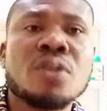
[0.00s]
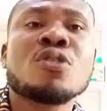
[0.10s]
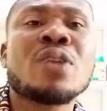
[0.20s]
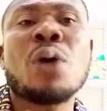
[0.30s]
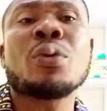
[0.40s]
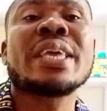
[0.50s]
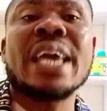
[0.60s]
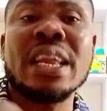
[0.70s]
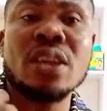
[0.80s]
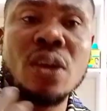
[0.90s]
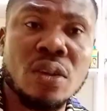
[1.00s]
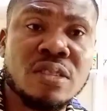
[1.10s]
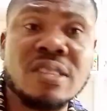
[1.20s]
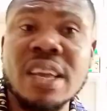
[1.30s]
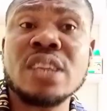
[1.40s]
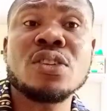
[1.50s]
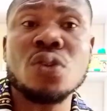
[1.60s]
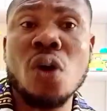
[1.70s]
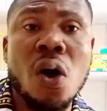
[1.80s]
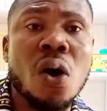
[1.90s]
so that we can send
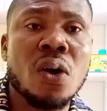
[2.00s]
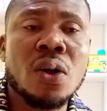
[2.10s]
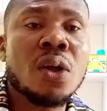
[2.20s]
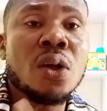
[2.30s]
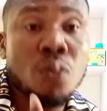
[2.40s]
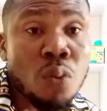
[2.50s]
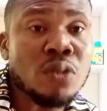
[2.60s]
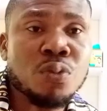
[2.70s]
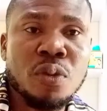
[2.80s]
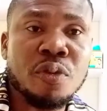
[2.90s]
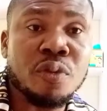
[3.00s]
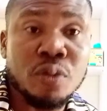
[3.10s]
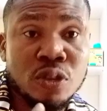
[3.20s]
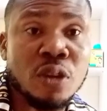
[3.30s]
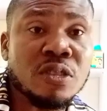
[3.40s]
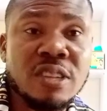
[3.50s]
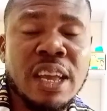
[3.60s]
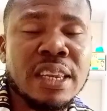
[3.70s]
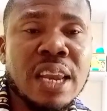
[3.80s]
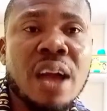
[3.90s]
you all what we've just
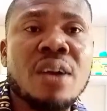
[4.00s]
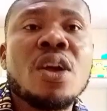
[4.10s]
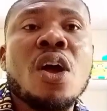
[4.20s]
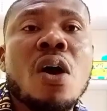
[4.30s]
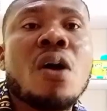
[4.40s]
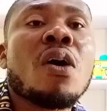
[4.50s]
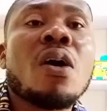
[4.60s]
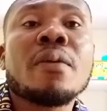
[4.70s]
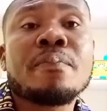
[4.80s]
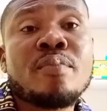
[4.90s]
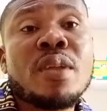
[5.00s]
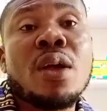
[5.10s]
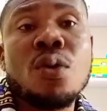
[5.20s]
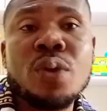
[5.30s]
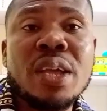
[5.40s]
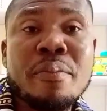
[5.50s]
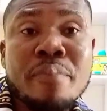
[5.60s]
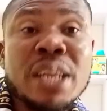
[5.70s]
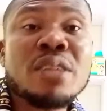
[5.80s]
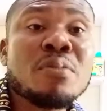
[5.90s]
said now. Or we can
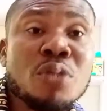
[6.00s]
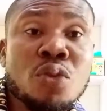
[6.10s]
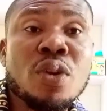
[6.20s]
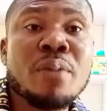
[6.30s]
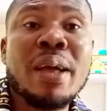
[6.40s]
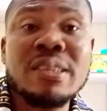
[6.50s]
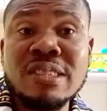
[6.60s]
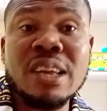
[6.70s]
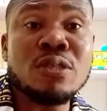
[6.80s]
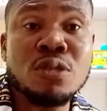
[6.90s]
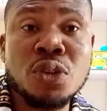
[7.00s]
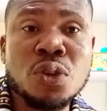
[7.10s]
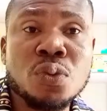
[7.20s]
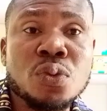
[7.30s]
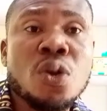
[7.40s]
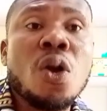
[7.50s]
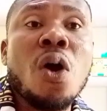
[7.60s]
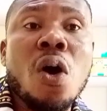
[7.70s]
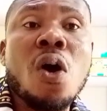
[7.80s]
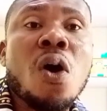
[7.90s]
make the cream and send to you.
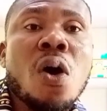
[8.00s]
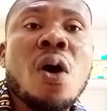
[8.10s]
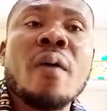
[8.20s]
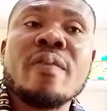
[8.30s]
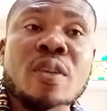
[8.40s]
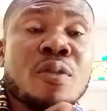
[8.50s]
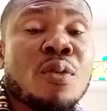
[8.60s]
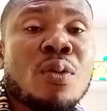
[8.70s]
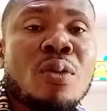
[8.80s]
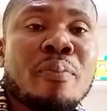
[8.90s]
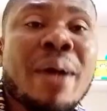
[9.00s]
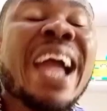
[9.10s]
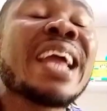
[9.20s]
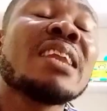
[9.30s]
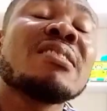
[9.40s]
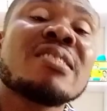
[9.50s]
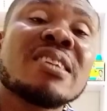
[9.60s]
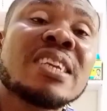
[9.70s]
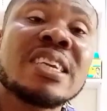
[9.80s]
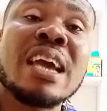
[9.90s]
Or if you want to buy any
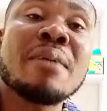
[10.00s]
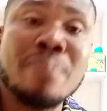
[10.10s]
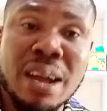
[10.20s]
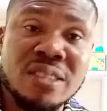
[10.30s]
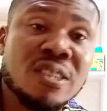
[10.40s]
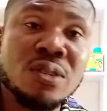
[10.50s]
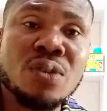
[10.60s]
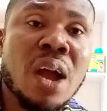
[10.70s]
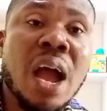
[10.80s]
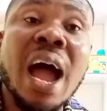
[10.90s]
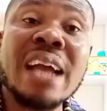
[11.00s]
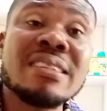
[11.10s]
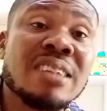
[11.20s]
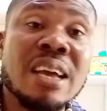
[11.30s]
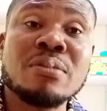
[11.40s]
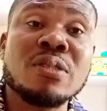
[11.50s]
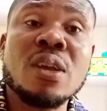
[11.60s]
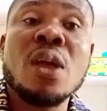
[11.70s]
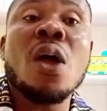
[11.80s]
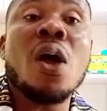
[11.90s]
skincare material items,